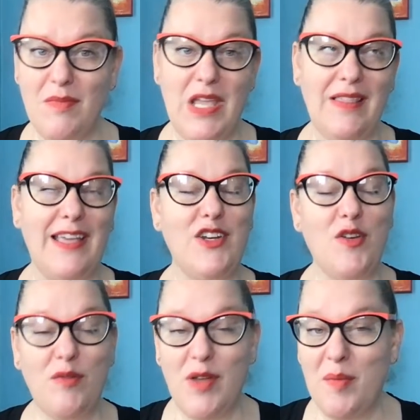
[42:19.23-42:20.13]

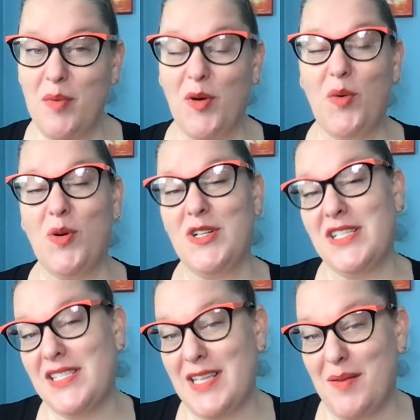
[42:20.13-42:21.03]
November or
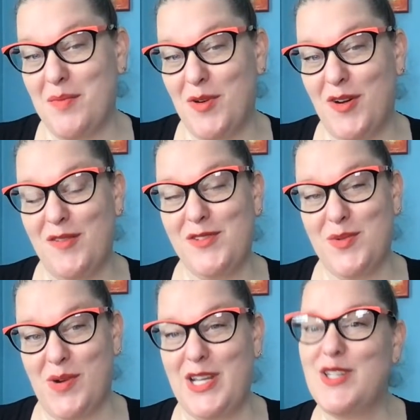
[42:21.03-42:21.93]
December of
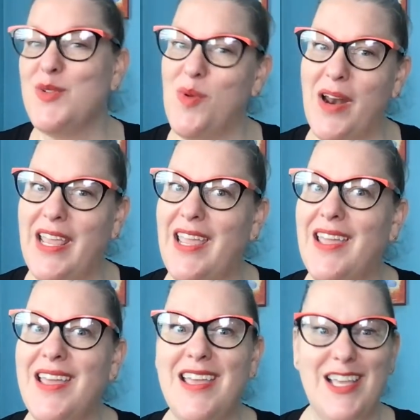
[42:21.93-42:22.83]
2020
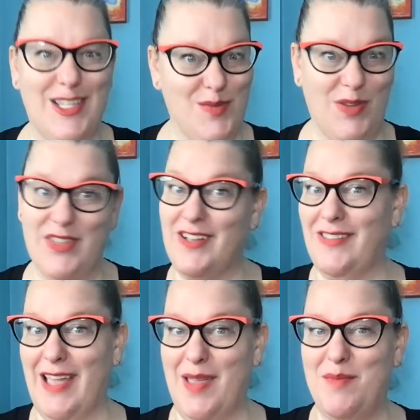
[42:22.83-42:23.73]
is when the
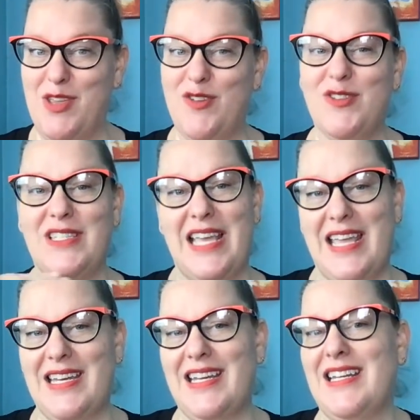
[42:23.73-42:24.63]
claim years
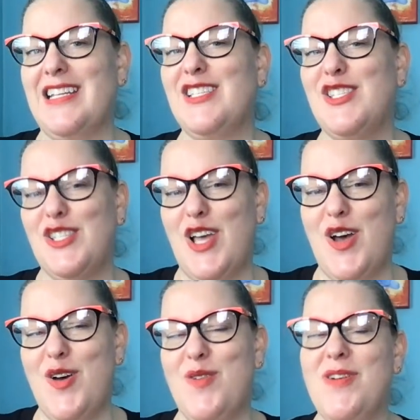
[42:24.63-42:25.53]
ended.
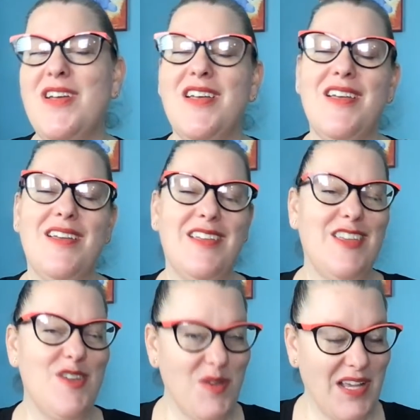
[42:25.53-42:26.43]
So
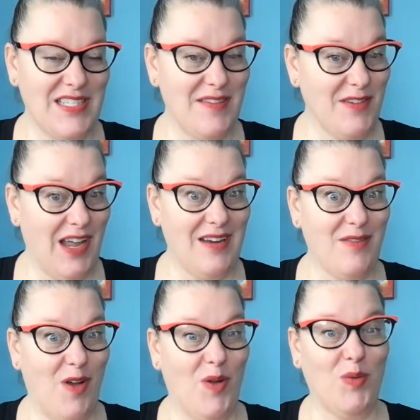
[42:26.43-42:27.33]
you guys have kind of
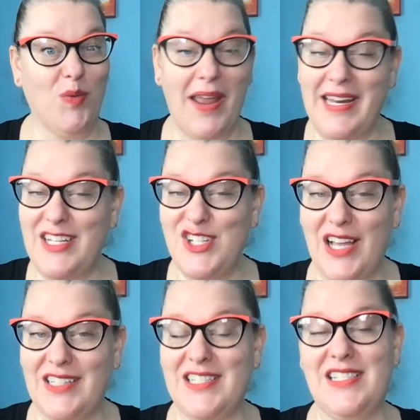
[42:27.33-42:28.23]
already
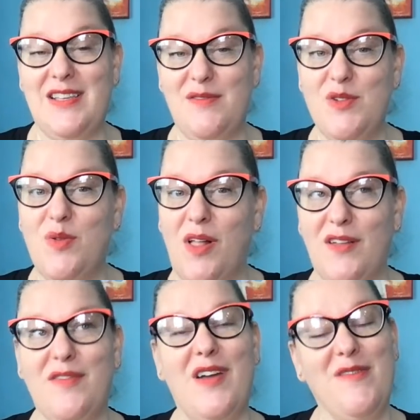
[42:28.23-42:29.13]
checked to see if you
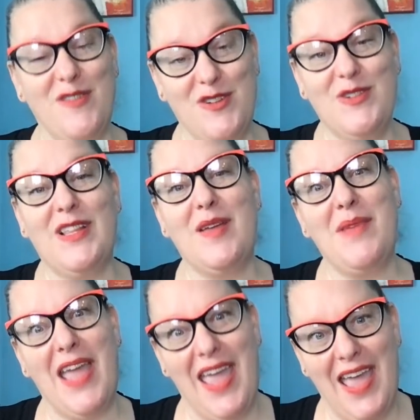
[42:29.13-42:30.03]
qualify for a new claim,
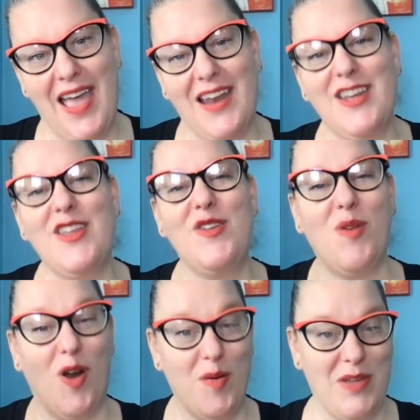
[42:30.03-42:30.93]
and you
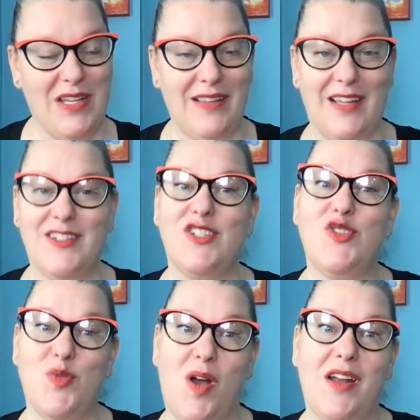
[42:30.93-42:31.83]
are being allowed to
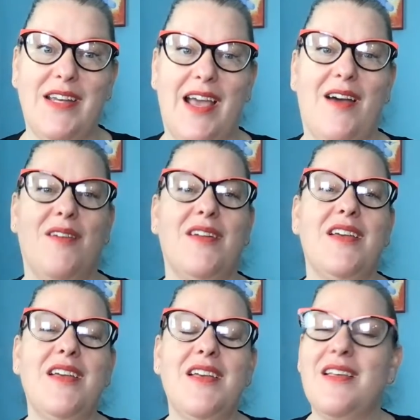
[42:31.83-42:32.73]
draw down
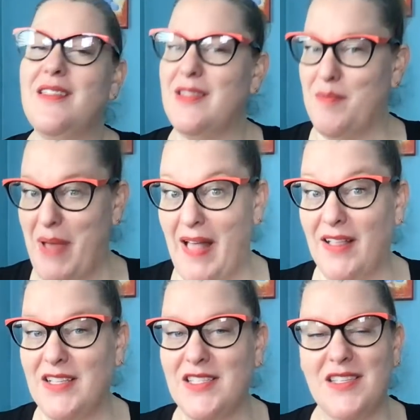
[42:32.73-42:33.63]
the
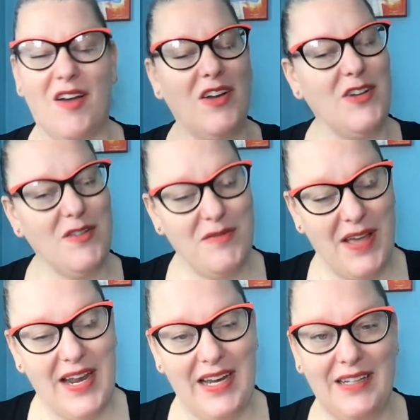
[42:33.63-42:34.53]
balance on your
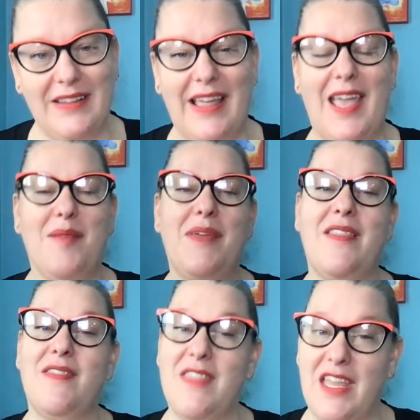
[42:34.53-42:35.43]
FedEd claim,
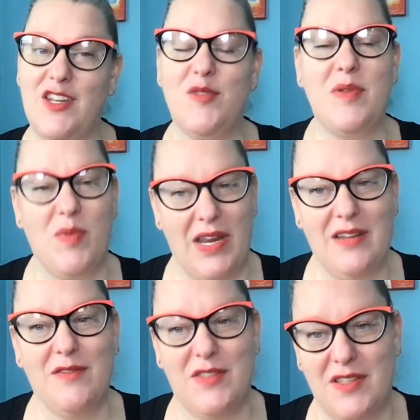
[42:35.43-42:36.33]
and then you'd be
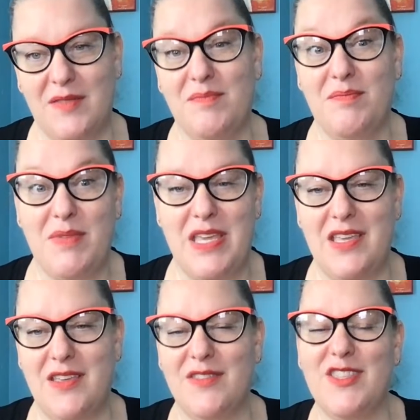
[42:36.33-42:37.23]
waiting for the
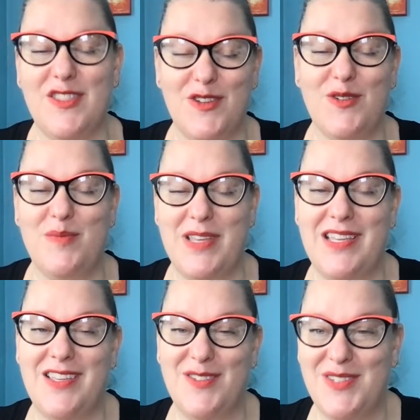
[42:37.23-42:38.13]
third
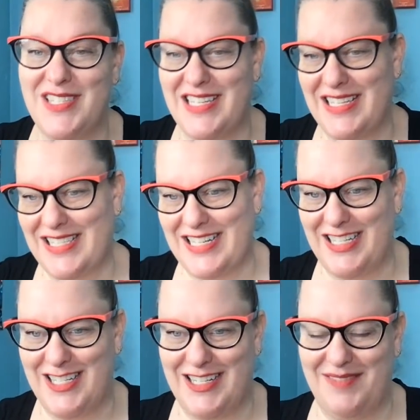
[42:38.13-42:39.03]
PEUC
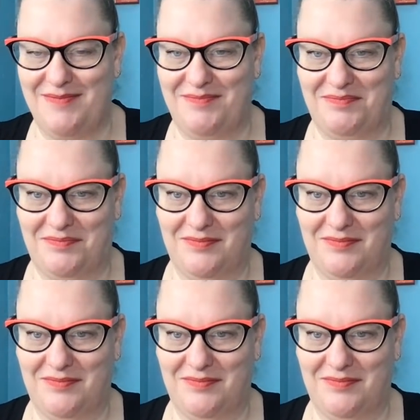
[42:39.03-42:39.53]
extension.